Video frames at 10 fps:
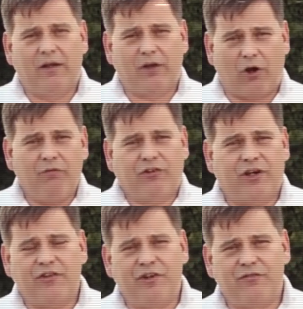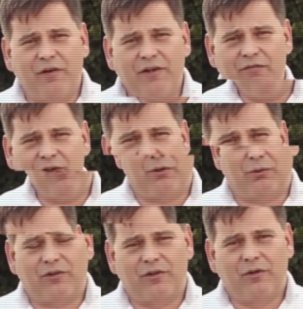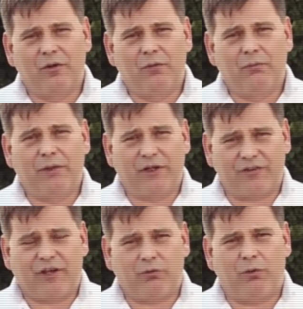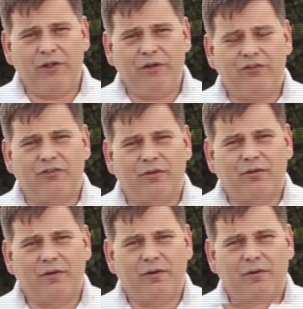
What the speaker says: the conversation is very difficult, because that's what we're used to.